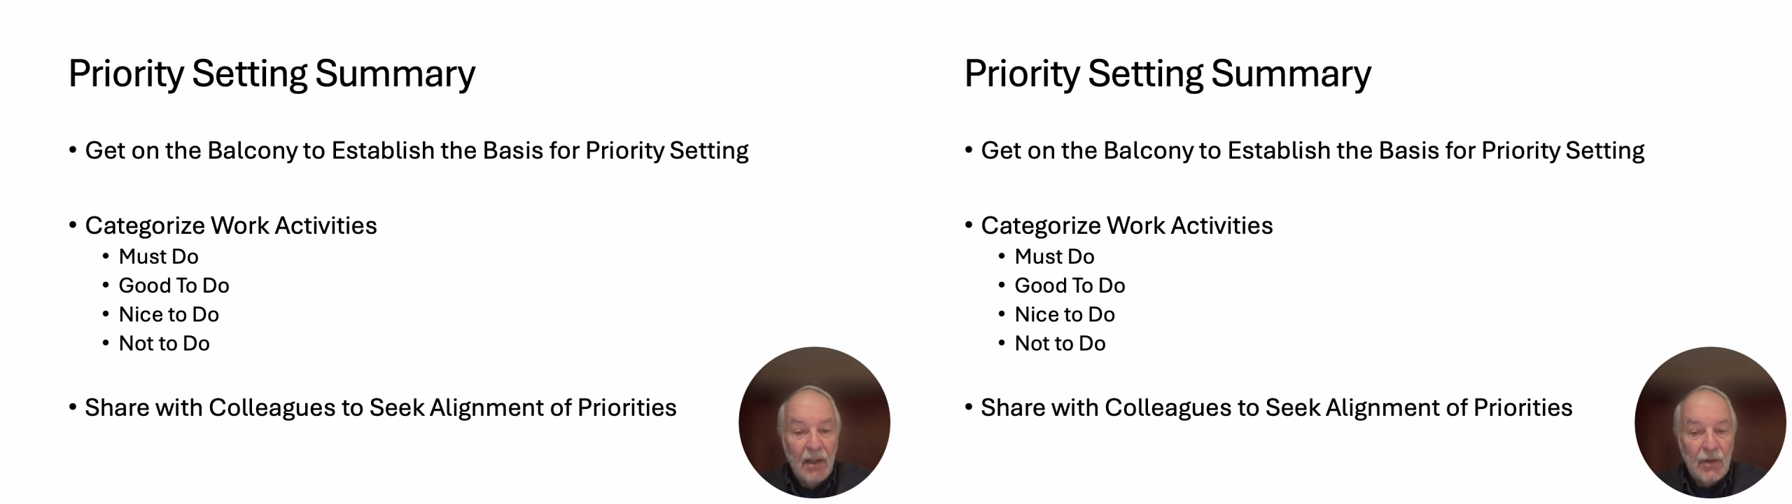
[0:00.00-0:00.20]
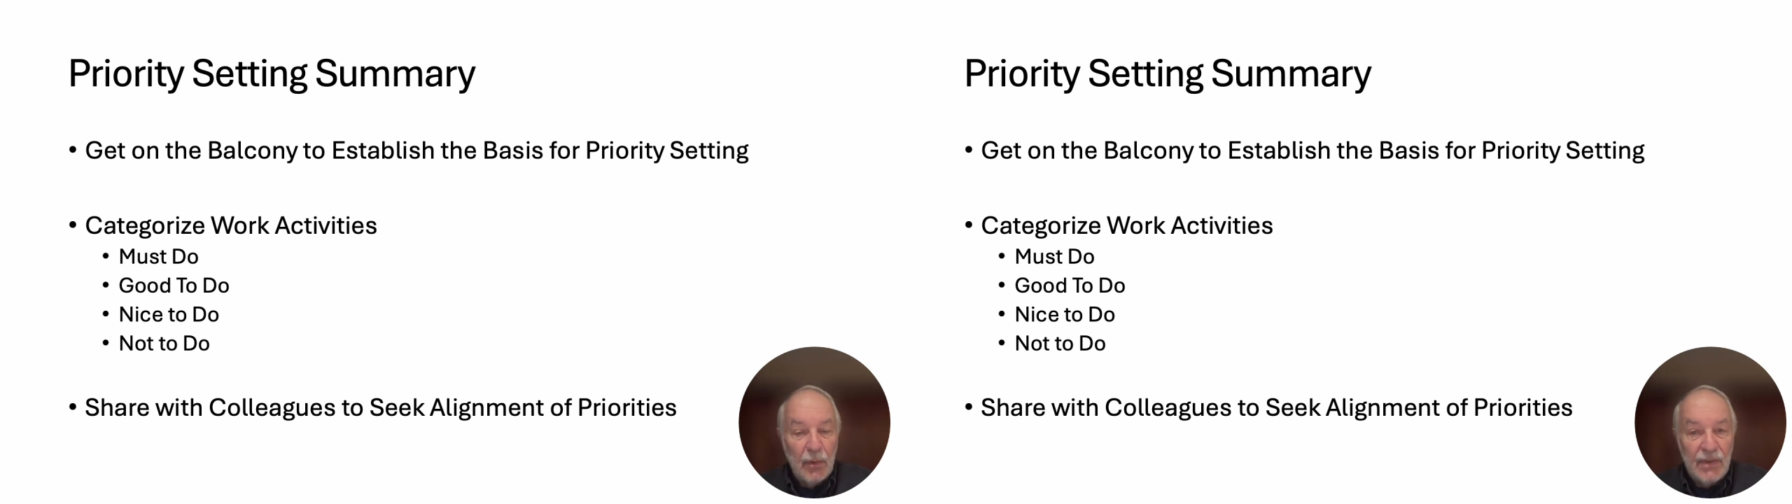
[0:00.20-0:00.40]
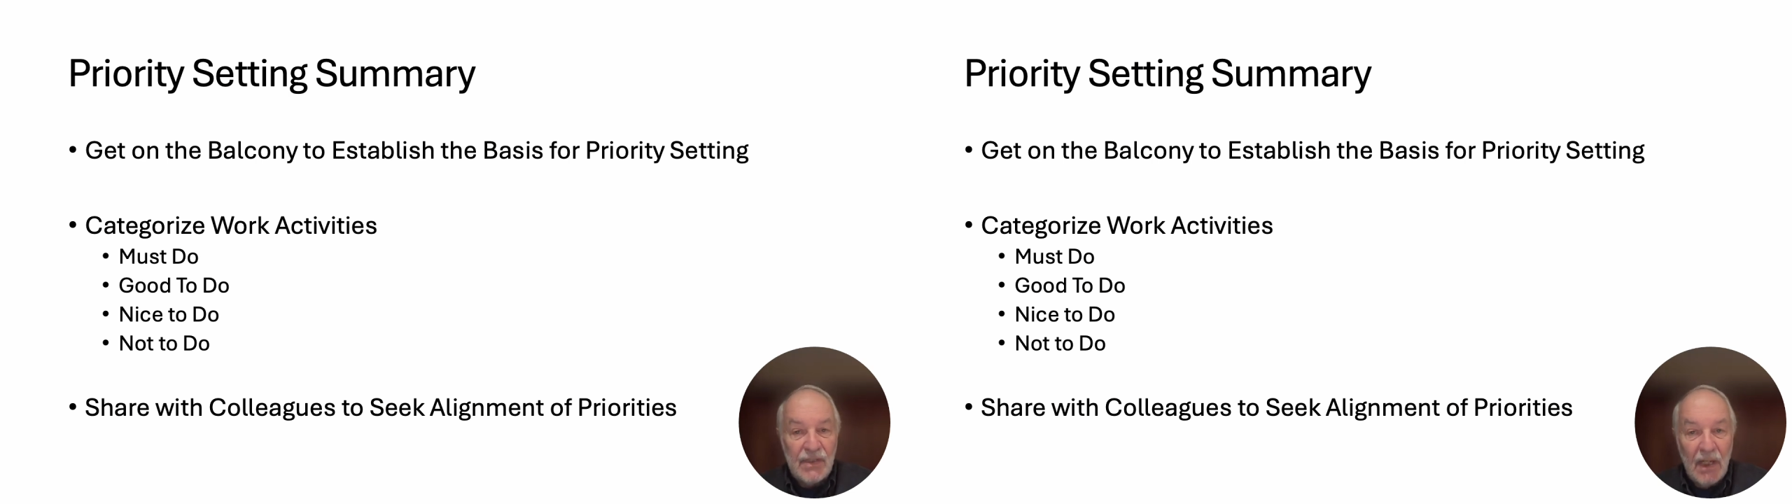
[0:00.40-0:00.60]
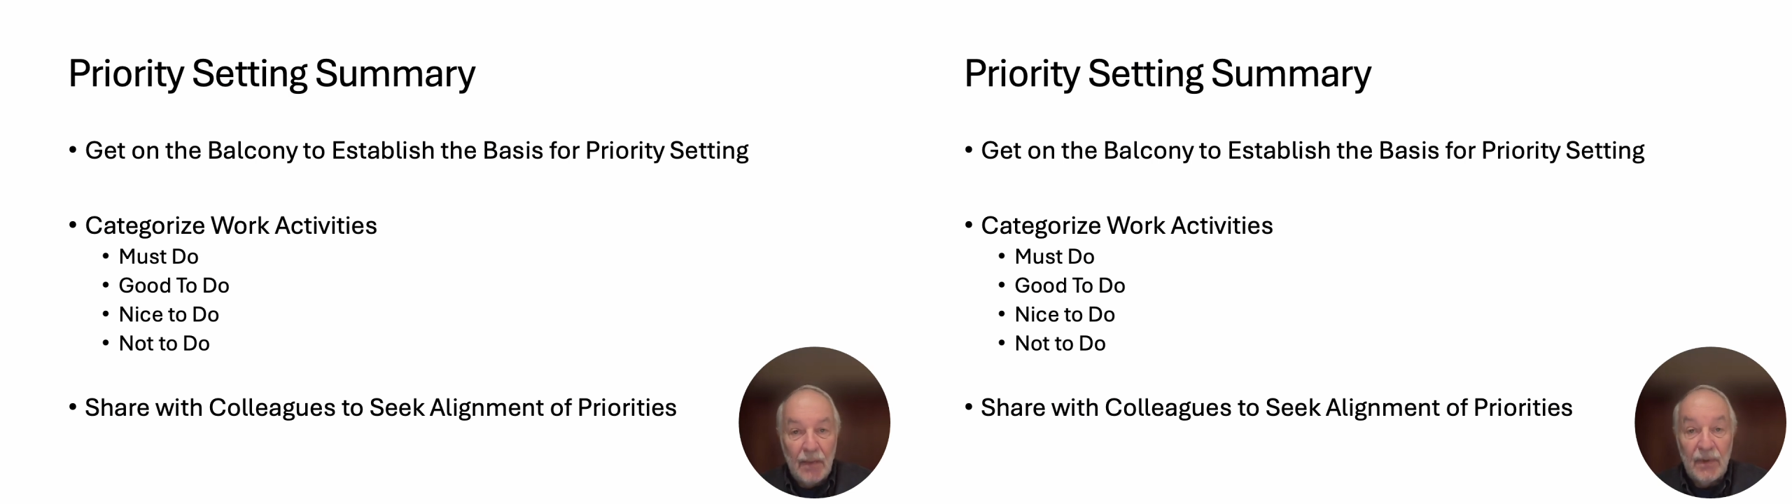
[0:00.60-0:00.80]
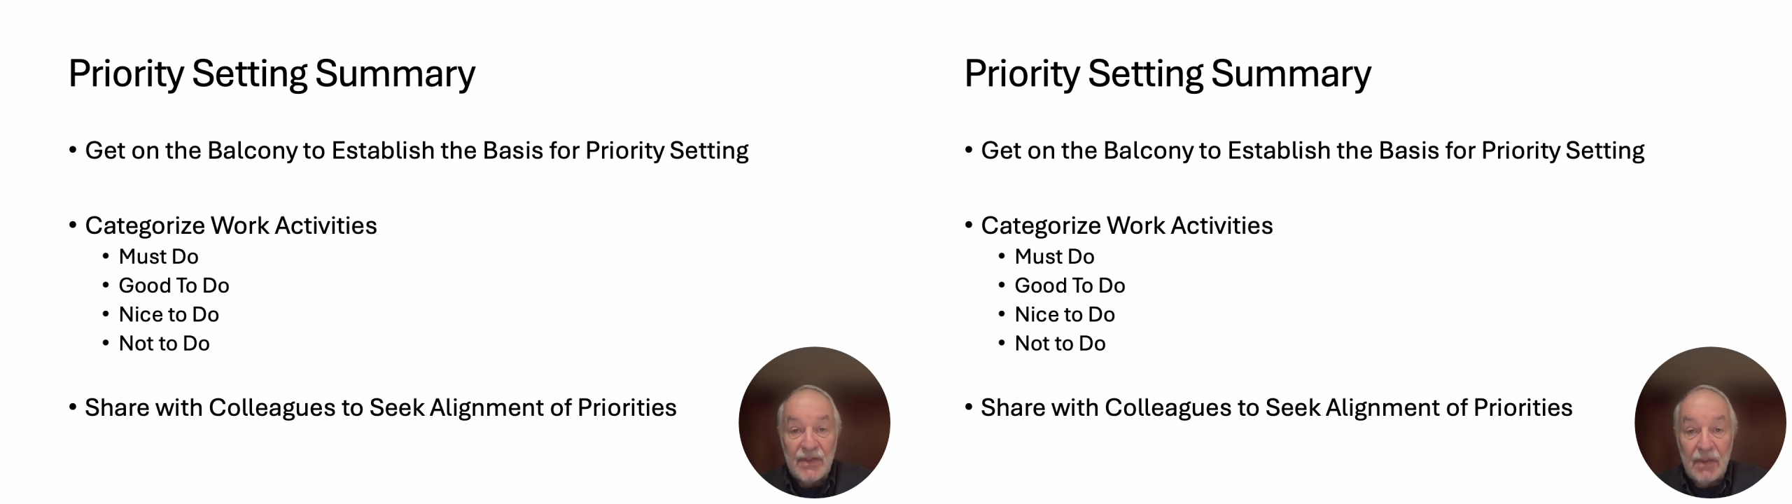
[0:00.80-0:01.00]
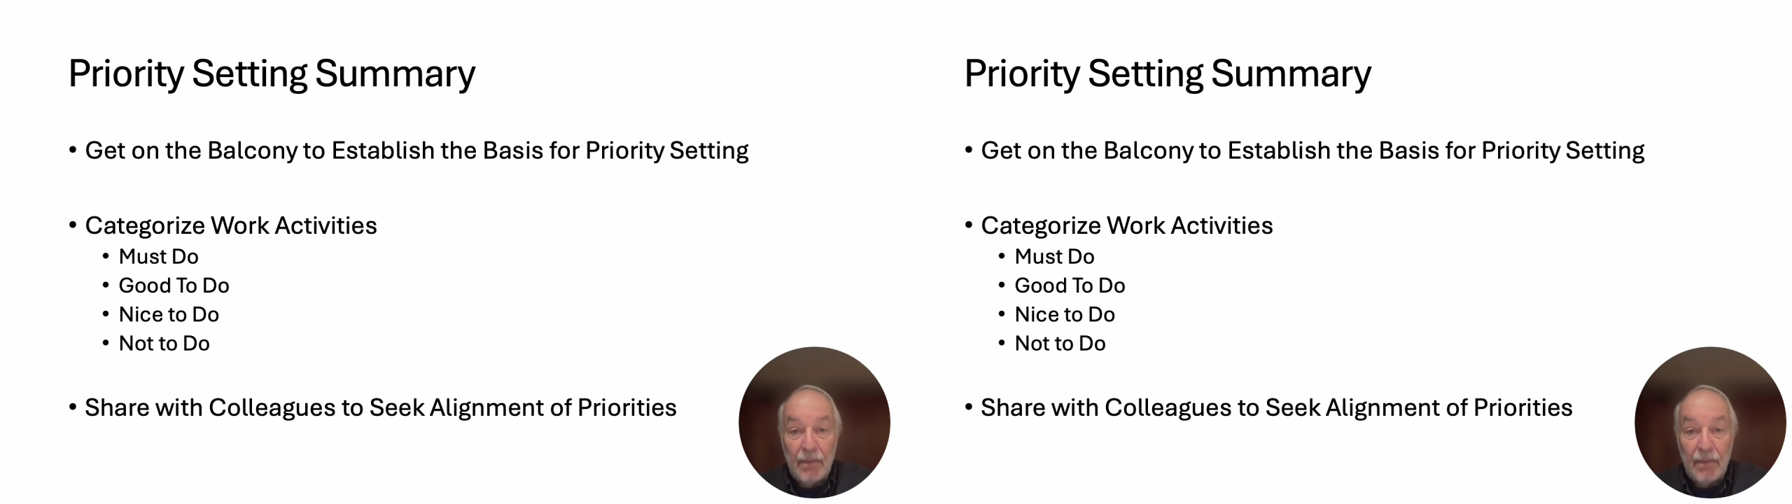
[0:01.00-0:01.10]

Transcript: to establish the